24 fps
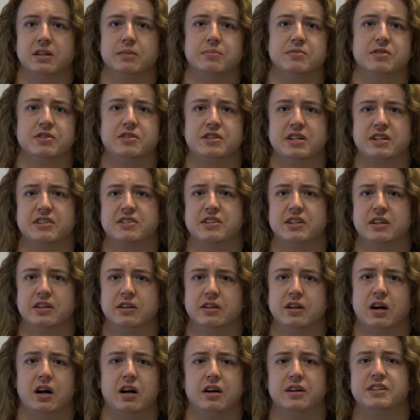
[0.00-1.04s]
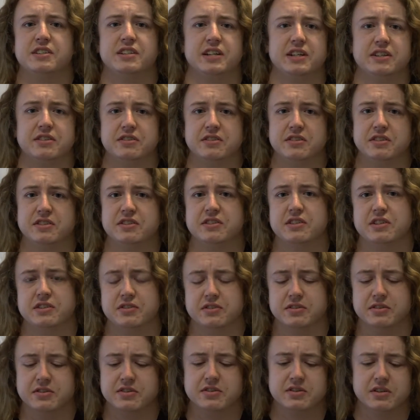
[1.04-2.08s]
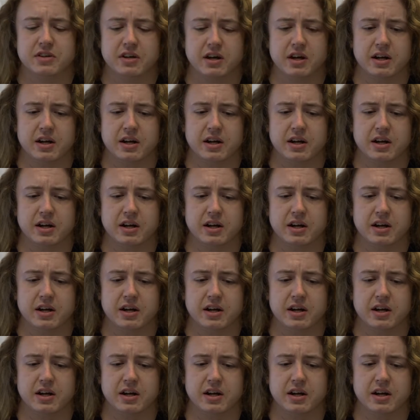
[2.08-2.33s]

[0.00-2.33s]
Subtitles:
I'm suggesting architecture decisions.